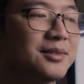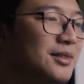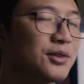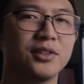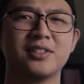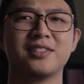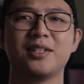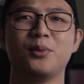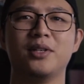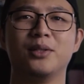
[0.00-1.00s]
Of course, they
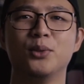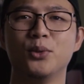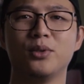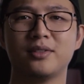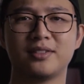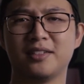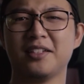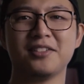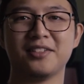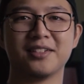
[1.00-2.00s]
say we do
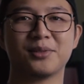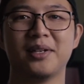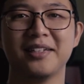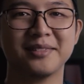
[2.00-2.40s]
statistics, right?